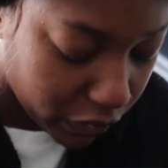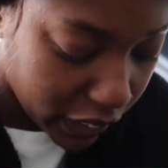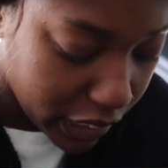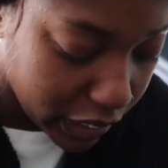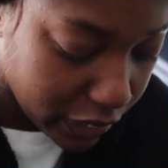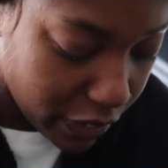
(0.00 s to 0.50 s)

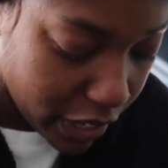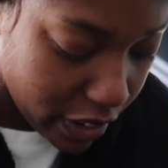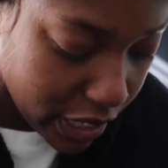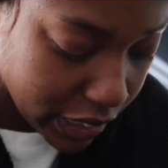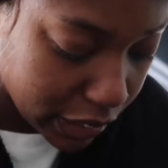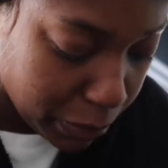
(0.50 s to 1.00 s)
and it's
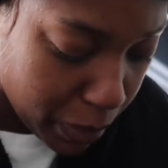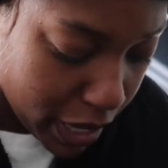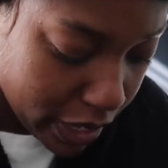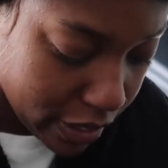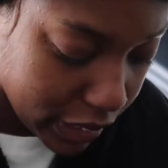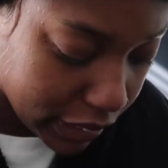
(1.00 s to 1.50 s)
very
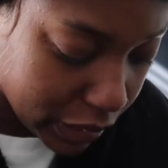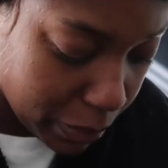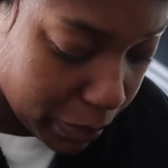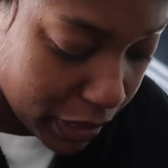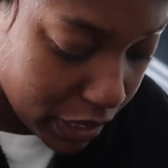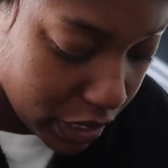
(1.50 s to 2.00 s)
inspiring to
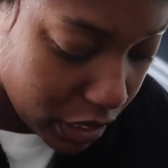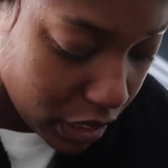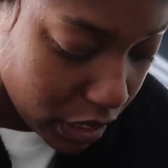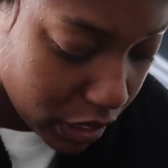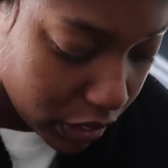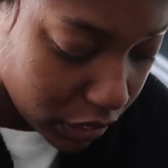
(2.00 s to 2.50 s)
me
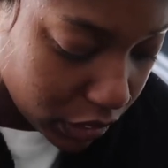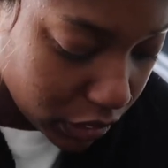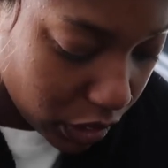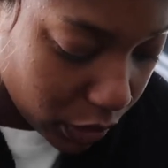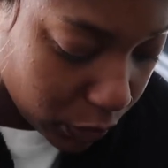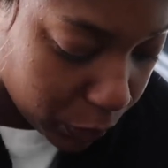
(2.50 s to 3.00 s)

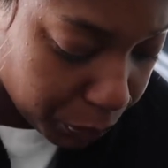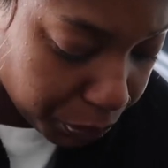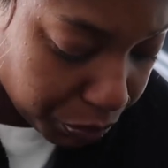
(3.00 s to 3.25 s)
so